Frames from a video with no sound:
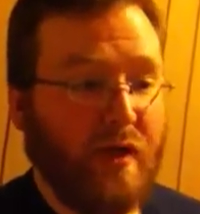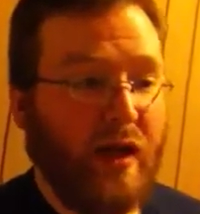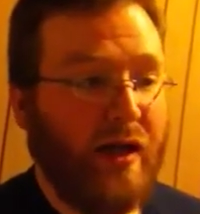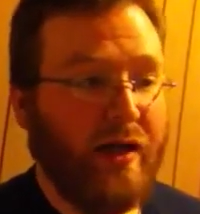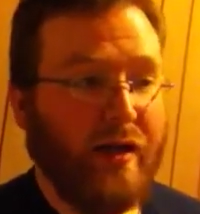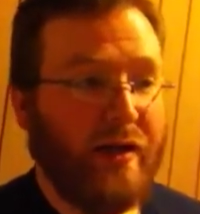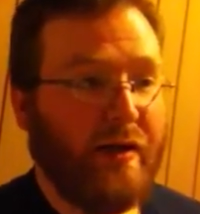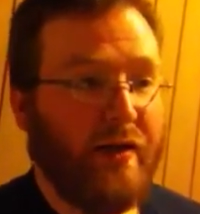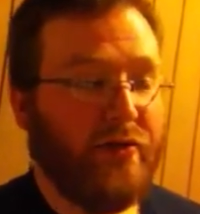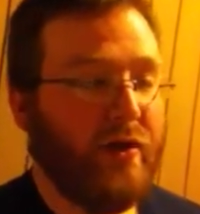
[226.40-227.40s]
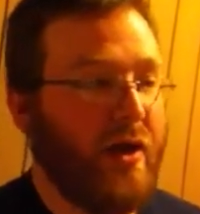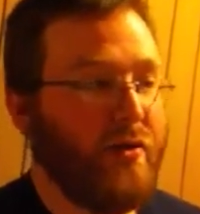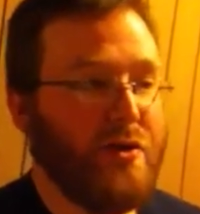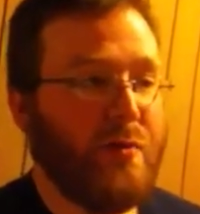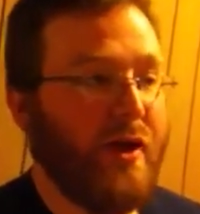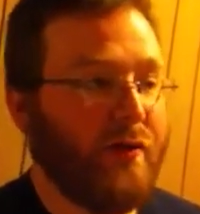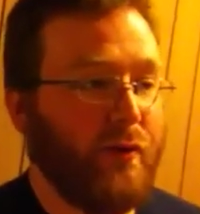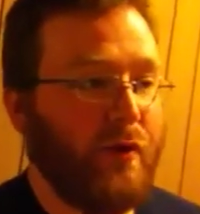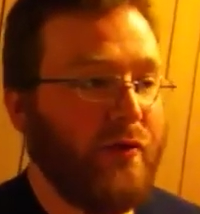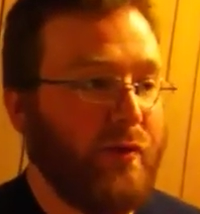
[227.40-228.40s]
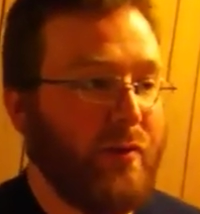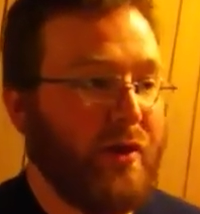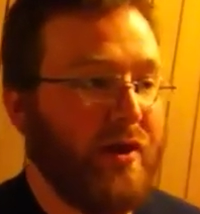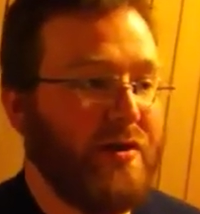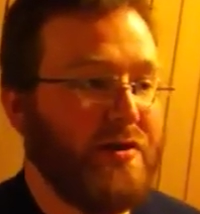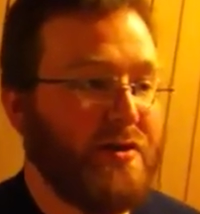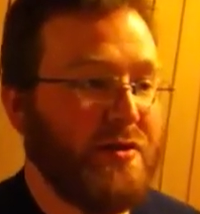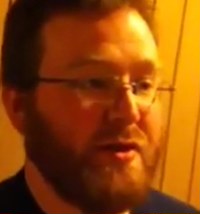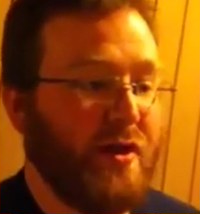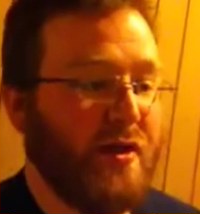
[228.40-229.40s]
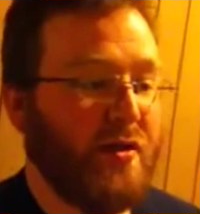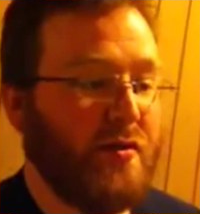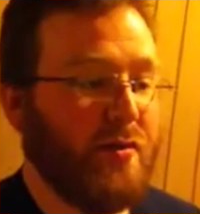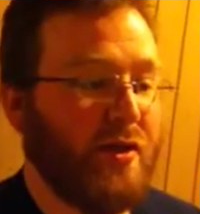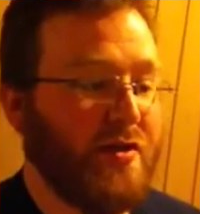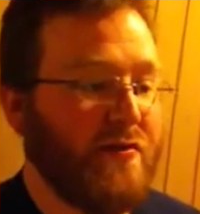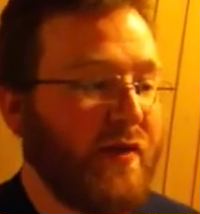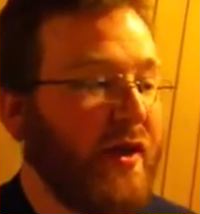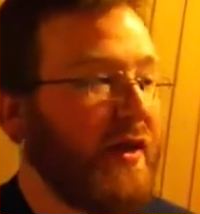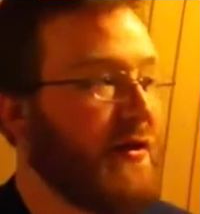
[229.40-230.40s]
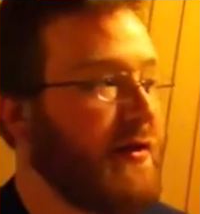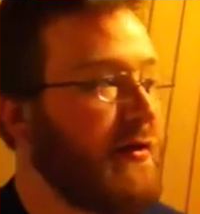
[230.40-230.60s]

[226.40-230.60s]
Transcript: I have a lot of respect for Weaver because of that.